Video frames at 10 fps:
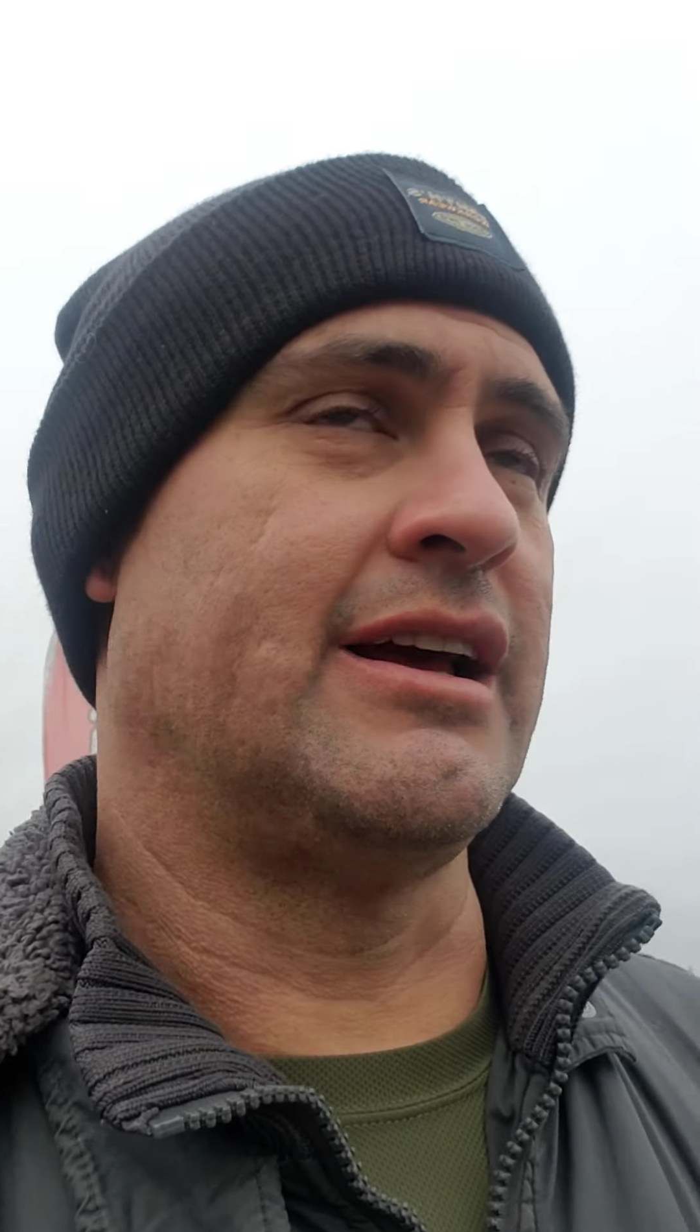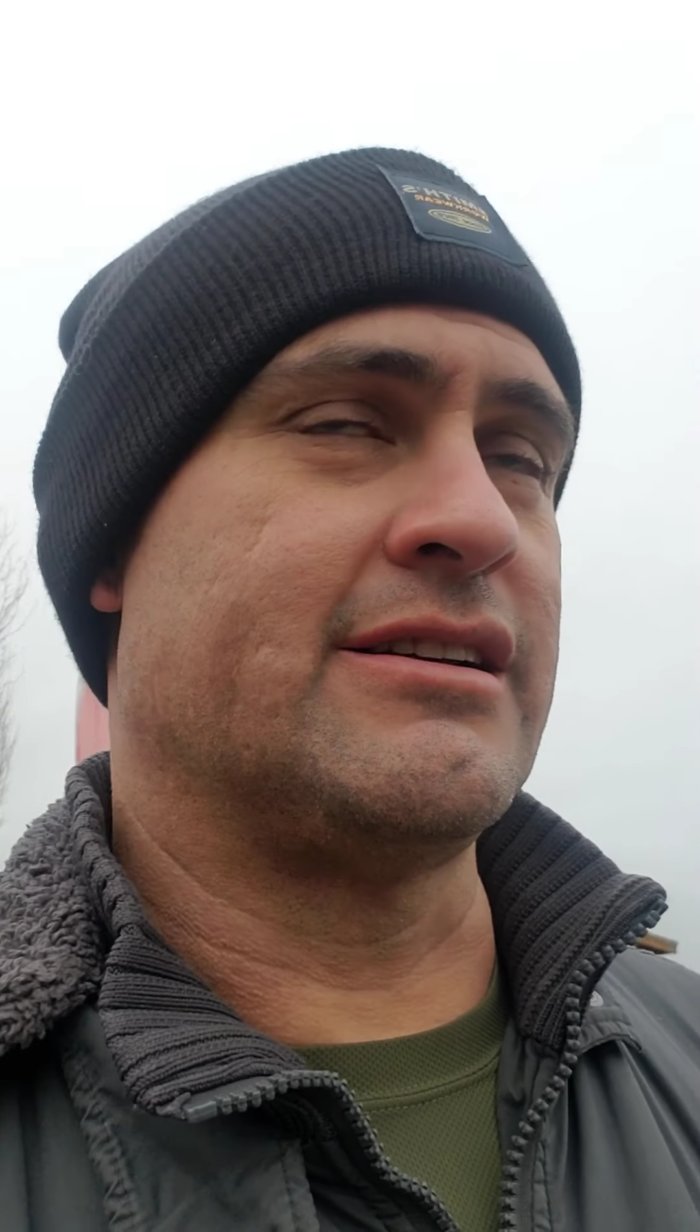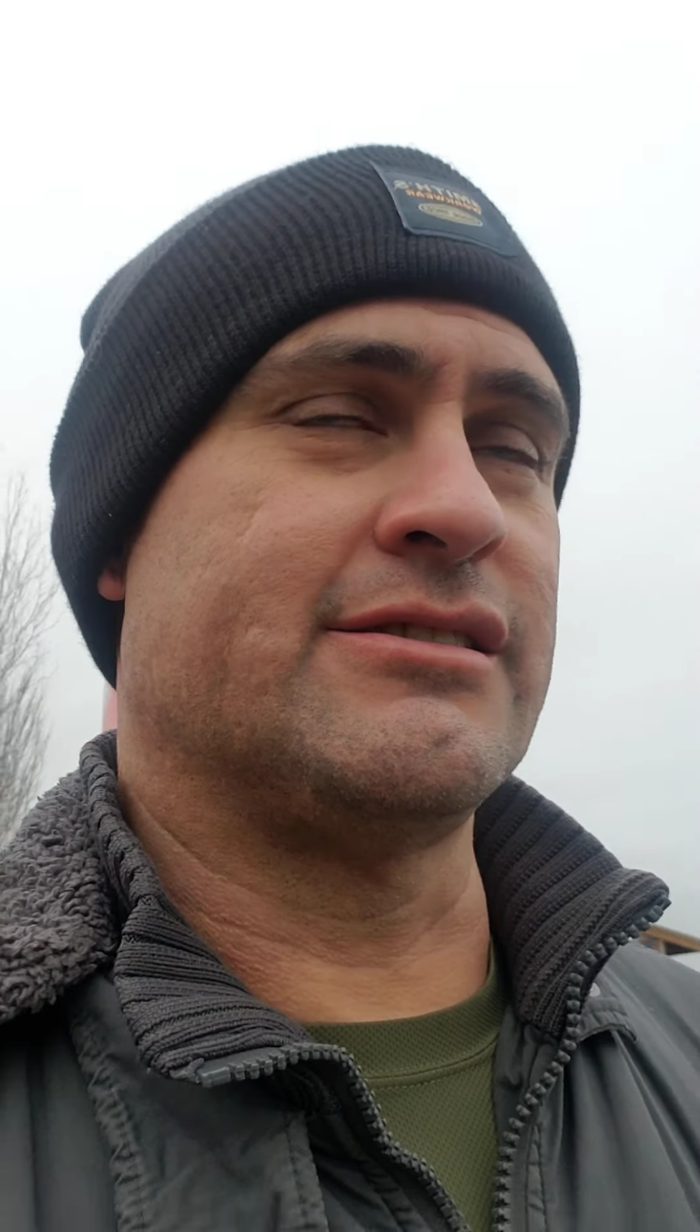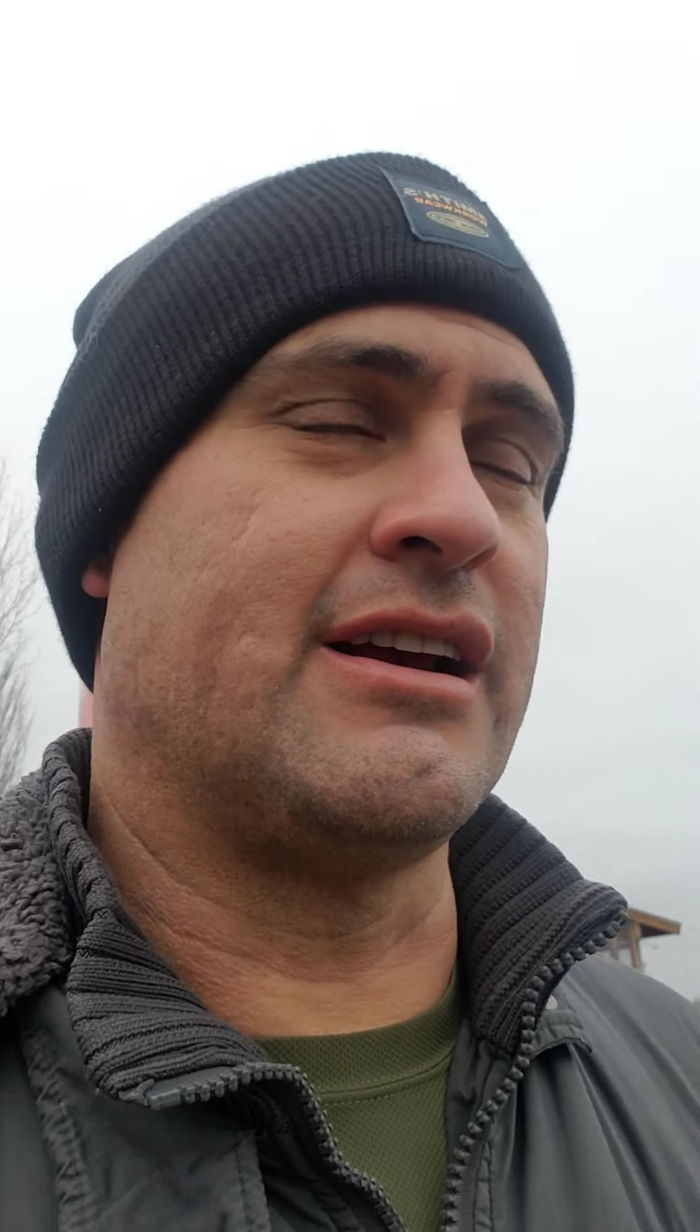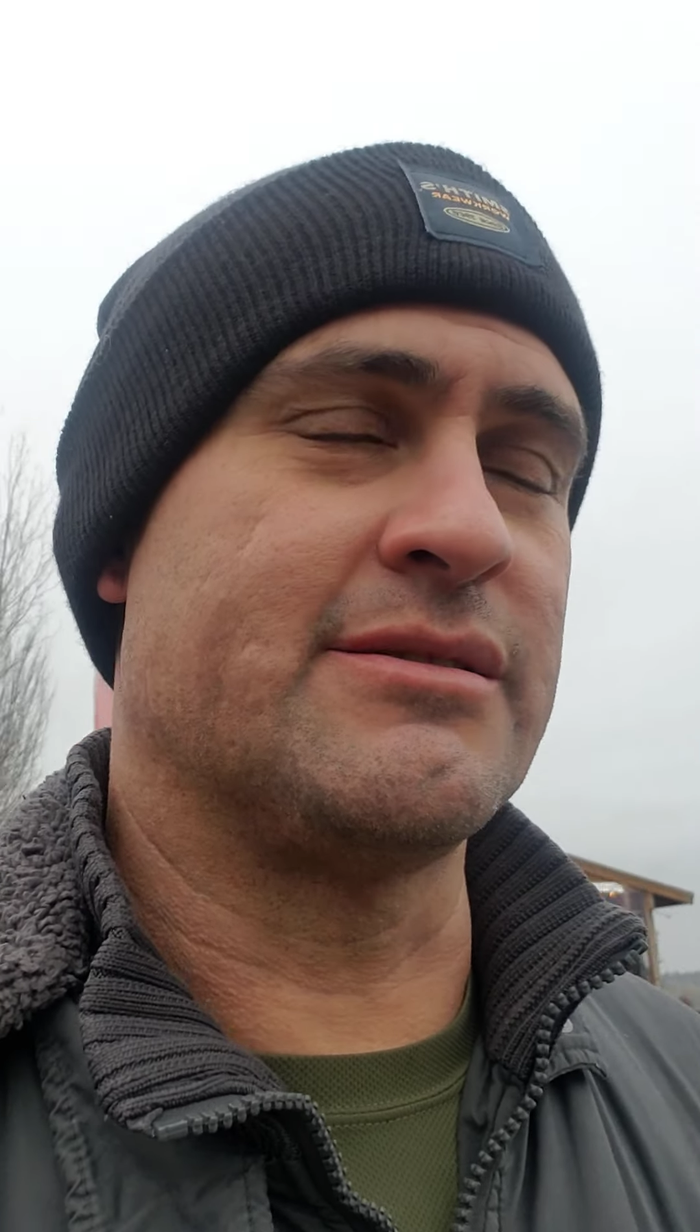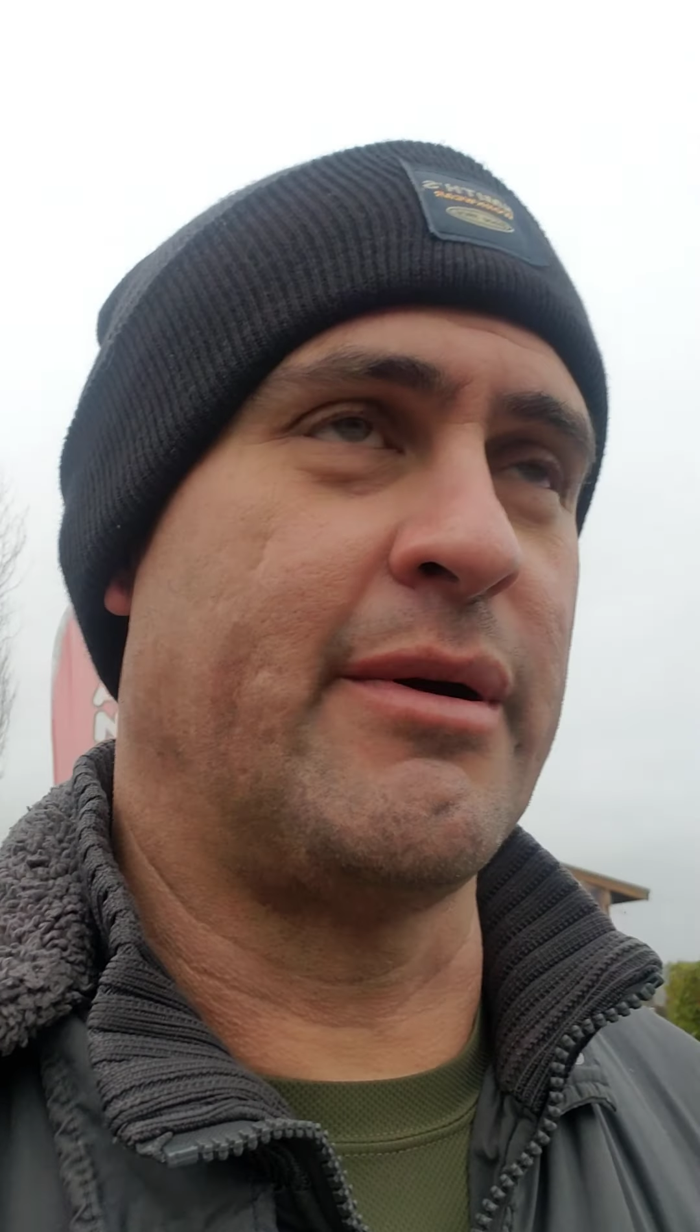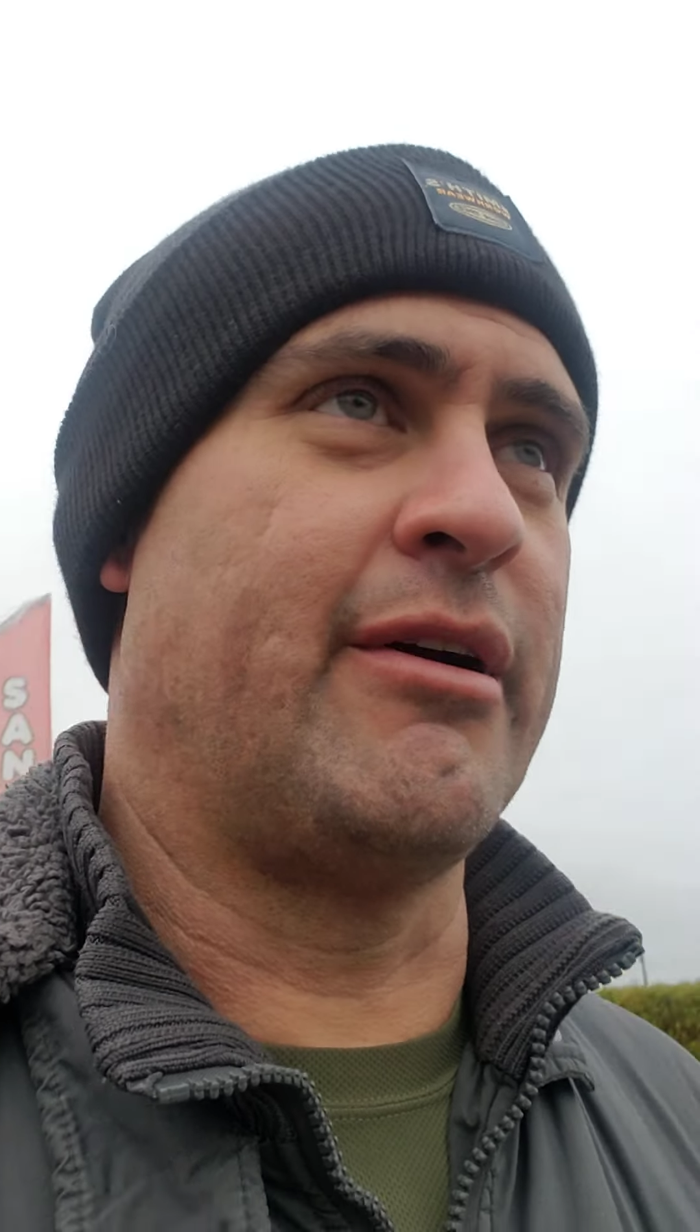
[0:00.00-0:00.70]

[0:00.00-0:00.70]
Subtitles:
exercised my